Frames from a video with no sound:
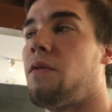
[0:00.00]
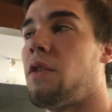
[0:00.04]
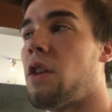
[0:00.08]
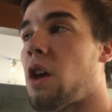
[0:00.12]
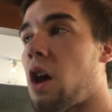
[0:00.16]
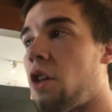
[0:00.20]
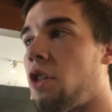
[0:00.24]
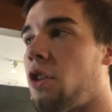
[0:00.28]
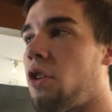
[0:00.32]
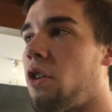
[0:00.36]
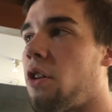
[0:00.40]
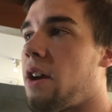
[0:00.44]
the
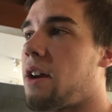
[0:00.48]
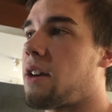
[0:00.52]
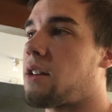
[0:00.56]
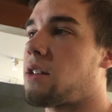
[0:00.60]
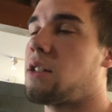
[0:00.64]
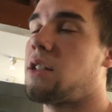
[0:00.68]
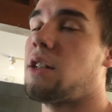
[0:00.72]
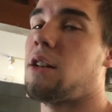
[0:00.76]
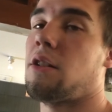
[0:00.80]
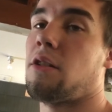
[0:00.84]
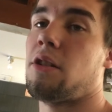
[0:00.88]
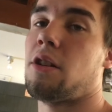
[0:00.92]
other
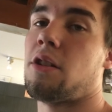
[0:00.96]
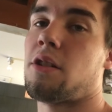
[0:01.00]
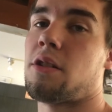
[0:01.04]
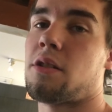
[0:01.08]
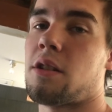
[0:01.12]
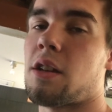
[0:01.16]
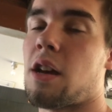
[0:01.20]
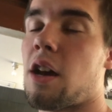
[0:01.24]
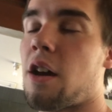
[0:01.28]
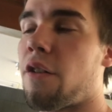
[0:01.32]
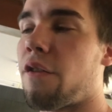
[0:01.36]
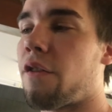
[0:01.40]
exterior
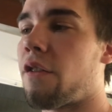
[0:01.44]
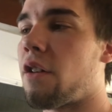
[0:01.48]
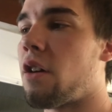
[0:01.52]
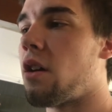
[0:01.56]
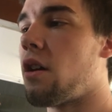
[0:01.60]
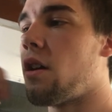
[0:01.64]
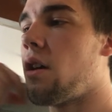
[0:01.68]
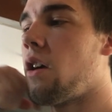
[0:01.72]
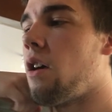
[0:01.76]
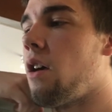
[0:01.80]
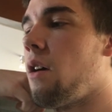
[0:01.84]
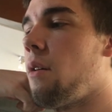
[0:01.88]
stuff.
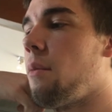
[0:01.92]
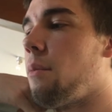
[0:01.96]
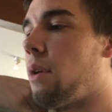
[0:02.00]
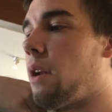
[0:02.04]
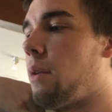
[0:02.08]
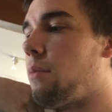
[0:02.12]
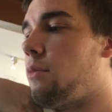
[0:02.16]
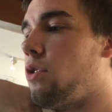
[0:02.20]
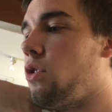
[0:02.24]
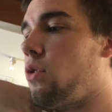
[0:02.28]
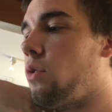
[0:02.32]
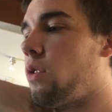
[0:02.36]
But
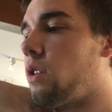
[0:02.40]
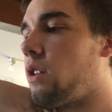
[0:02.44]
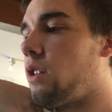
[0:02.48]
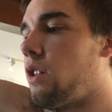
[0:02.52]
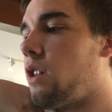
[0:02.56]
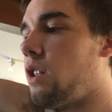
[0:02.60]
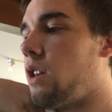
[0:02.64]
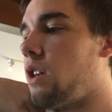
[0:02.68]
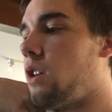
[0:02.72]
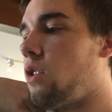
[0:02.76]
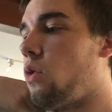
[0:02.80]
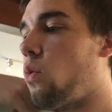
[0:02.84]
I'm doing
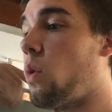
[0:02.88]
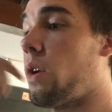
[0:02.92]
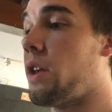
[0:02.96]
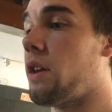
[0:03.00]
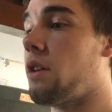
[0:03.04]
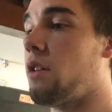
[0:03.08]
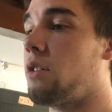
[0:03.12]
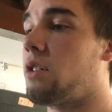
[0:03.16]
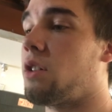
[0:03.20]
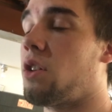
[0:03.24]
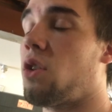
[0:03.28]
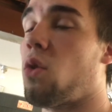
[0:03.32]
the
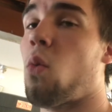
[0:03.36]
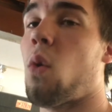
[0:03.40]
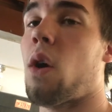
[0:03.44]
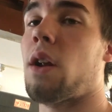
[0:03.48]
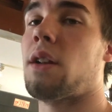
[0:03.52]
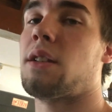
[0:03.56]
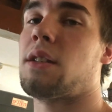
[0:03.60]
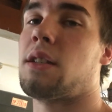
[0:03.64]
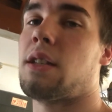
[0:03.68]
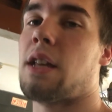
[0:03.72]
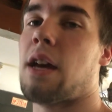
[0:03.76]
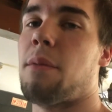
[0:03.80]
wheels in a
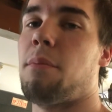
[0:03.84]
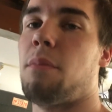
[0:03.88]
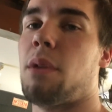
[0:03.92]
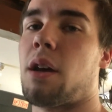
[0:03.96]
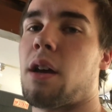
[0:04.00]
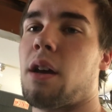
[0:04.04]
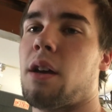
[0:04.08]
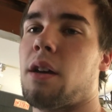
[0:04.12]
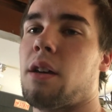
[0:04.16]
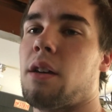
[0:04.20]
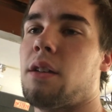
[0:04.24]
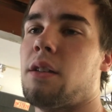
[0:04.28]
one step
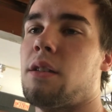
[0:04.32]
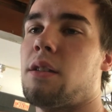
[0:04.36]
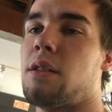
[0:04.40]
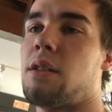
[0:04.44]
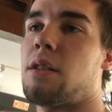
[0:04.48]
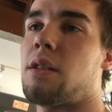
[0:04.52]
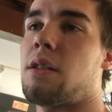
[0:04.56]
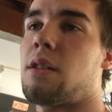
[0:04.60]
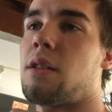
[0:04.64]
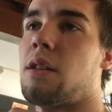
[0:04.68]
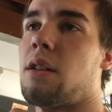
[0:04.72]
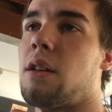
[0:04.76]

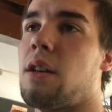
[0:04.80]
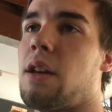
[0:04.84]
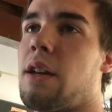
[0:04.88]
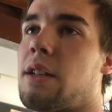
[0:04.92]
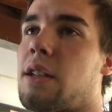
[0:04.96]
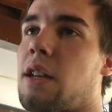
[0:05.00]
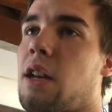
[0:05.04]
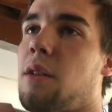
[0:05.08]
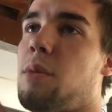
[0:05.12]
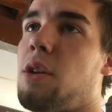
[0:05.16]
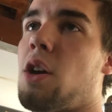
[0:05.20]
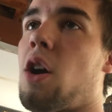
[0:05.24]
because it's
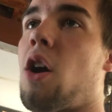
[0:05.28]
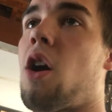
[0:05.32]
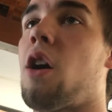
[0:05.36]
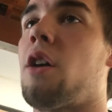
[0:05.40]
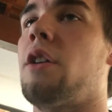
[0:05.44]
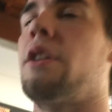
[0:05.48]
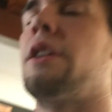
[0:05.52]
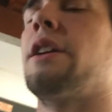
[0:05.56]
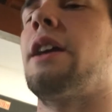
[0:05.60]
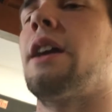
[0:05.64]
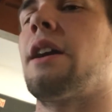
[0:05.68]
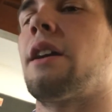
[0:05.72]
going to be
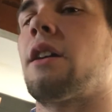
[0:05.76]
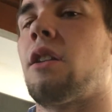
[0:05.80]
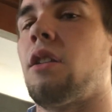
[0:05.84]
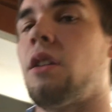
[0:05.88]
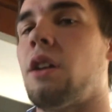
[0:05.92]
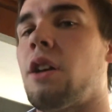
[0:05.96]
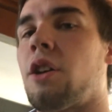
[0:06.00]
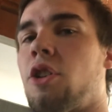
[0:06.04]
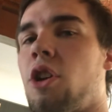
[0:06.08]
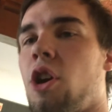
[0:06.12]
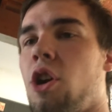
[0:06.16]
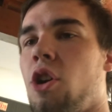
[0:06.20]
hard to get
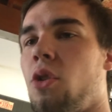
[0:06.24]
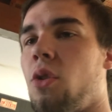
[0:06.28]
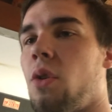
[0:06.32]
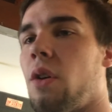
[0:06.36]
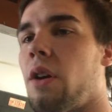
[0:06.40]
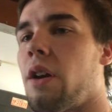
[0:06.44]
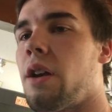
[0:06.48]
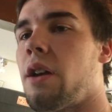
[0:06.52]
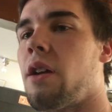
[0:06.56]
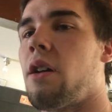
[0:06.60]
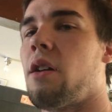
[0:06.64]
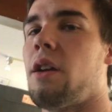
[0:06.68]
clear coat
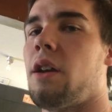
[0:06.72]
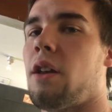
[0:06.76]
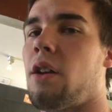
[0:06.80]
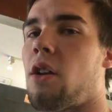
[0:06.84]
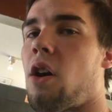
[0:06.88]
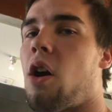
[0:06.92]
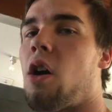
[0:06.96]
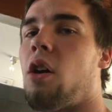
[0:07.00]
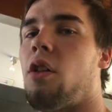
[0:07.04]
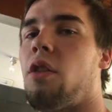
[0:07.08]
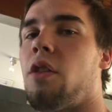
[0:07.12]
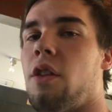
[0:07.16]
in
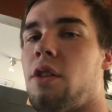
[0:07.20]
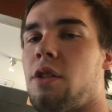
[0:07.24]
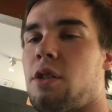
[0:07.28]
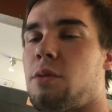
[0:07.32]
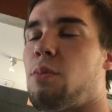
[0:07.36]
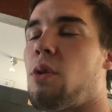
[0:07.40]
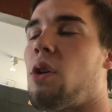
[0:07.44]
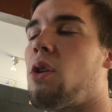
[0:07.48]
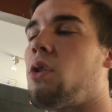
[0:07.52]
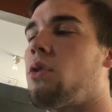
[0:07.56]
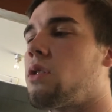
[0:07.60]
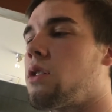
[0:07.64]
all the
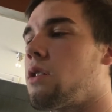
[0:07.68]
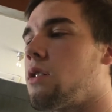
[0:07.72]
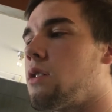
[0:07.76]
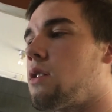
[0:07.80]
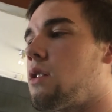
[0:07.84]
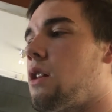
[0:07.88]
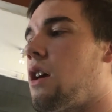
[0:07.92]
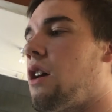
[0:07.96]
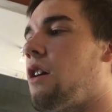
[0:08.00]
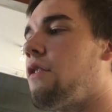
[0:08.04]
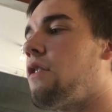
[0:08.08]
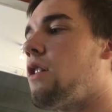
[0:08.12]
spokes and
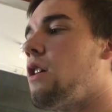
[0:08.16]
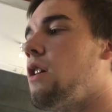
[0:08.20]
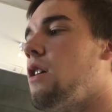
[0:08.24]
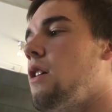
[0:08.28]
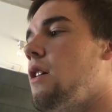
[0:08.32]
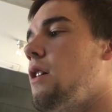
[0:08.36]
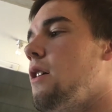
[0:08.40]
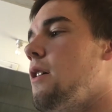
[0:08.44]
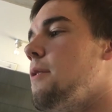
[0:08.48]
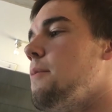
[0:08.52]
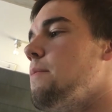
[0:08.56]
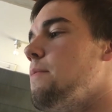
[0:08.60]
stuff.
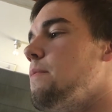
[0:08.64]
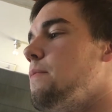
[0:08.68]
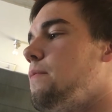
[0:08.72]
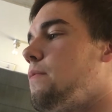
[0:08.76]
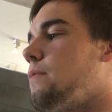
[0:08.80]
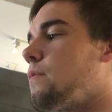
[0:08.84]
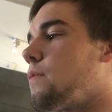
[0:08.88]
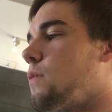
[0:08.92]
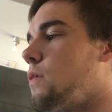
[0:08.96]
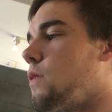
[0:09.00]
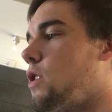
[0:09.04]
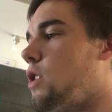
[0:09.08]

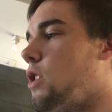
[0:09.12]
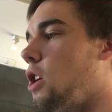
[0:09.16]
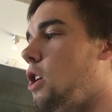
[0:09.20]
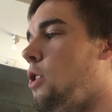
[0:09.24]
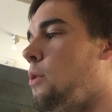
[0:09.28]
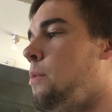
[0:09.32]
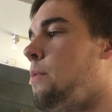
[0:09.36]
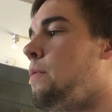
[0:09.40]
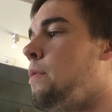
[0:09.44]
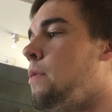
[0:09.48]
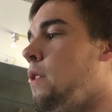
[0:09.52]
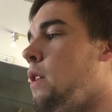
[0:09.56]

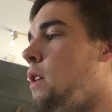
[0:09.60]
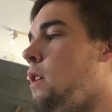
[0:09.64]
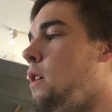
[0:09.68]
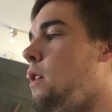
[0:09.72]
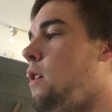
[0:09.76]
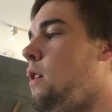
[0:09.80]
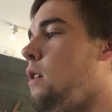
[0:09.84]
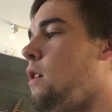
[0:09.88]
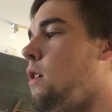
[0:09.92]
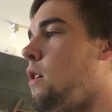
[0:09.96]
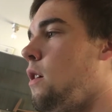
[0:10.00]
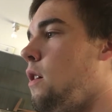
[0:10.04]
So
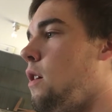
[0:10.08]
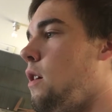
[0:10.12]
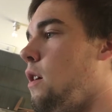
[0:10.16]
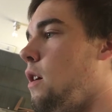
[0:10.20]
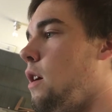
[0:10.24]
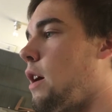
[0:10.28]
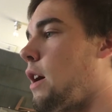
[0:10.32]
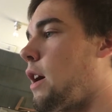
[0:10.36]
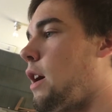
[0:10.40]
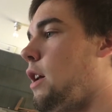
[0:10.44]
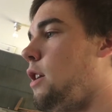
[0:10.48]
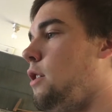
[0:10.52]

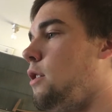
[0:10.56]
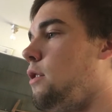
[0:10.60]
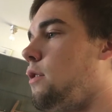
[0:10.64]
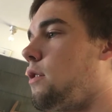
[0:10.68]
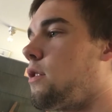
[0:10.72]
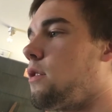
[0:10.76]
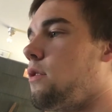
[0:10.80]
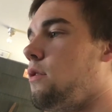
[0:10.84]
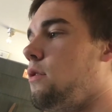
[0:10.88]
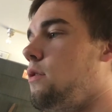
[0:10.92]
I gotta